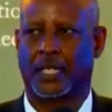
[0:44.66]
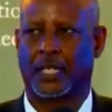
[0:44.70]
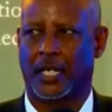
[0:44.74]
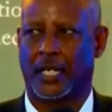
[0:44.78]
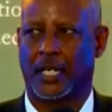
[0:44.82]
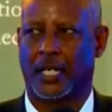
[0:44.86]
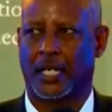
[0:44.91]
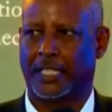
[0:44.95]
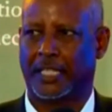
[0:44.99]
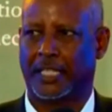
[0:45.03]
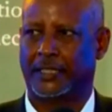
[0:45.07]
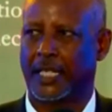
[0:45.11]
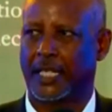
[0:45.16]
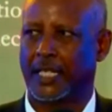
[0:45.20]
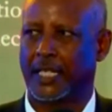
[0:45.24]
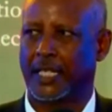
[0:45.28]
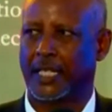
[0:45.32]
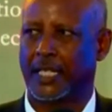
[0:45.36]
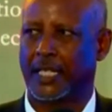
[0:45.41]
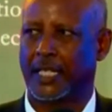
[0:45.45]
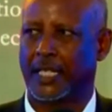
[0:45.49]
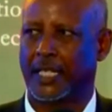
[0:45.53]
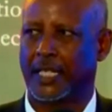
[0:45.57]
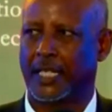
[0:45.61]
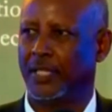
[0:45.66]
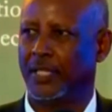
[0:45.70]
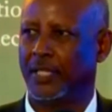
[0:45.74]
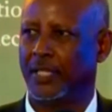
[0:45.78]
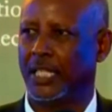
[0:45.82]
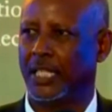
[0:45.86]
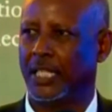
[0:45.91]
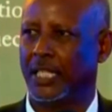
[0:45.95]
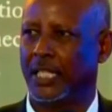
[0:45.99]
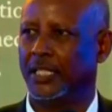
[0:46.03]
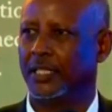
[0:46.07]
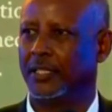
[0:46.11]
I am a third
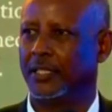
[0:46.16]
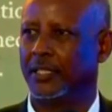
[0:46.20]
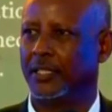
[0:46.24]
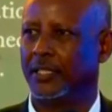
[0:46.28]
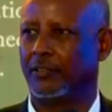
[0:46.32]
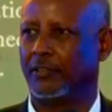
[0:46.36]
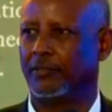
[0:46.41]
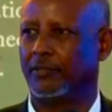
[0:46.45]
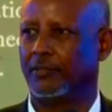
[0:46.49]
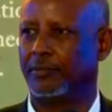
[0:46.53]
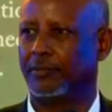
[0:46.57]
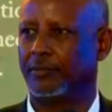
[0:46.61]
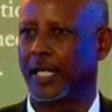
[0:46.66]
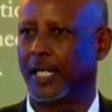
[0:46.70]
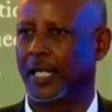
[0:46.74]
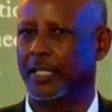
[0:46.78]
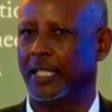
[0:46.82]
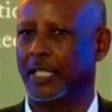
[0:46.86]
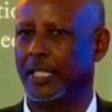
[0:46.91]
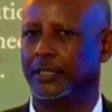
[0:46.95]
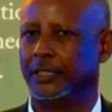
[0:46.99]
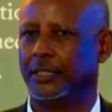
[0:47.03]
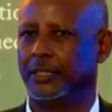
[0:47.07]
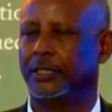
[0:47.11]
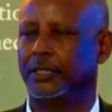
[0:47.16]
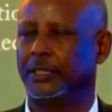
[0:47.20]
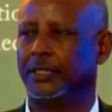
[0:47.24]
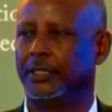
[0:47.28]
member of Parliament